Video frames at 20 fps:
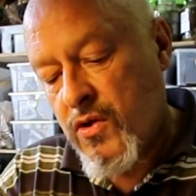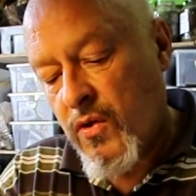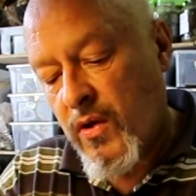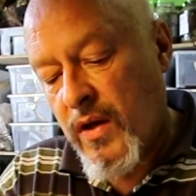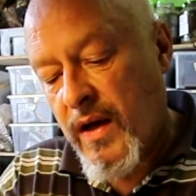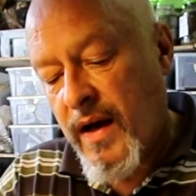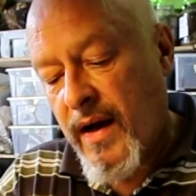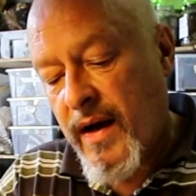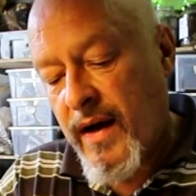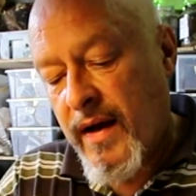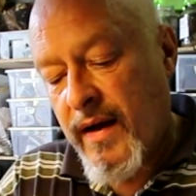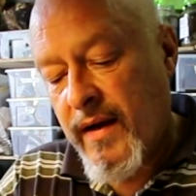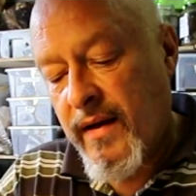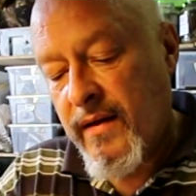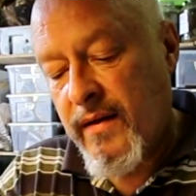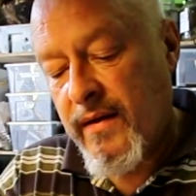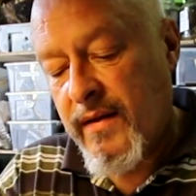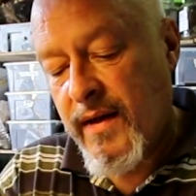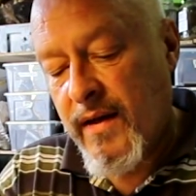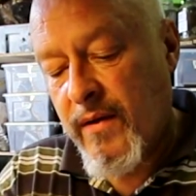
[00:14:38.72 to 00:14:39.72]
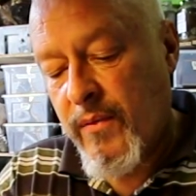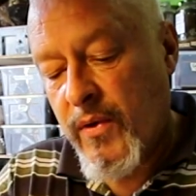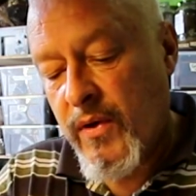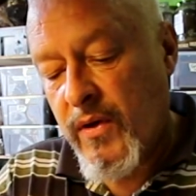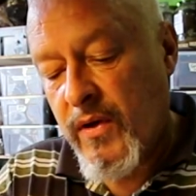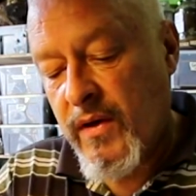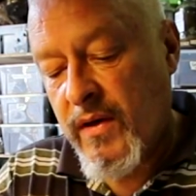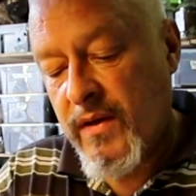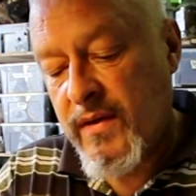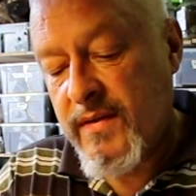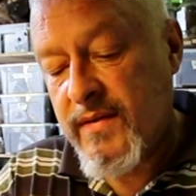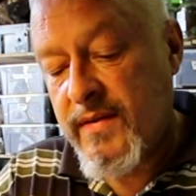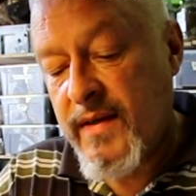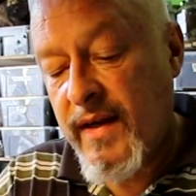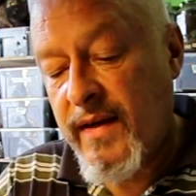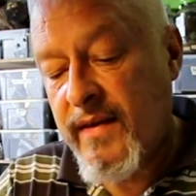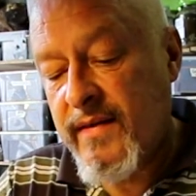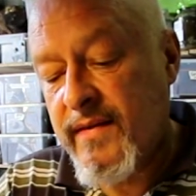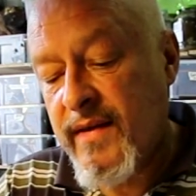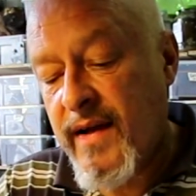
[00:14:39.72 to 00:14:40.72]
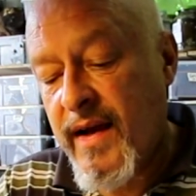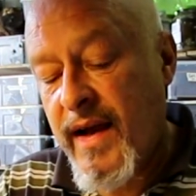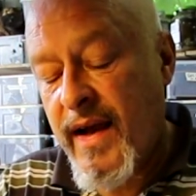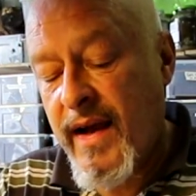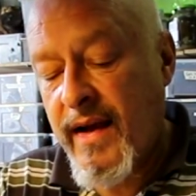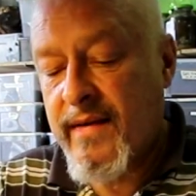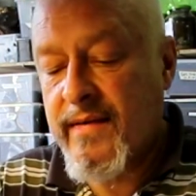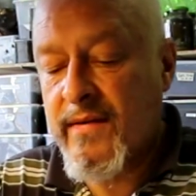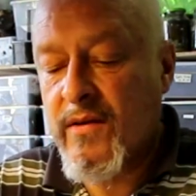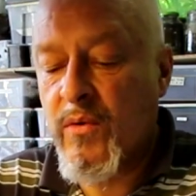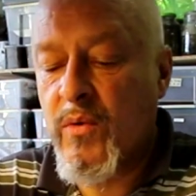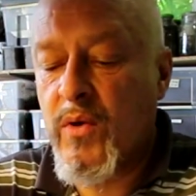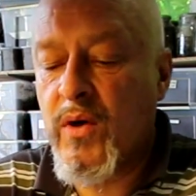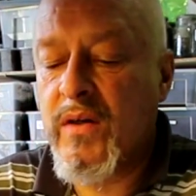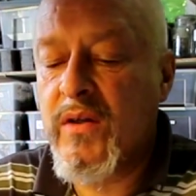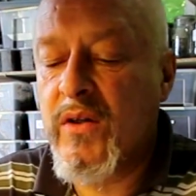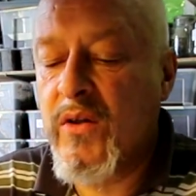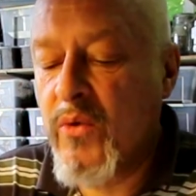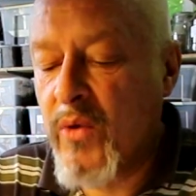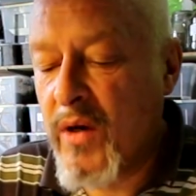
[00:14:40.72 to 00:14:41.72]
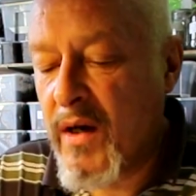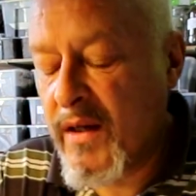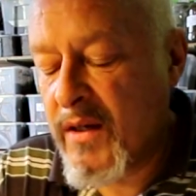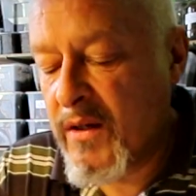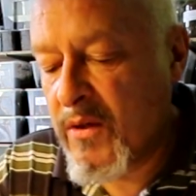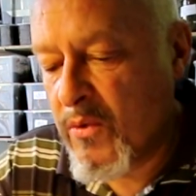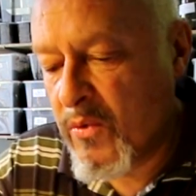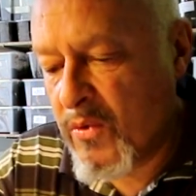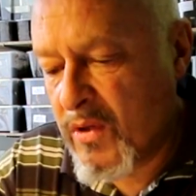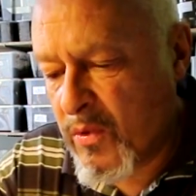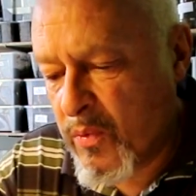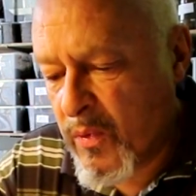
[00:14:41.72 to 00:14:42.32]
July, there were six eggs, so what do I do?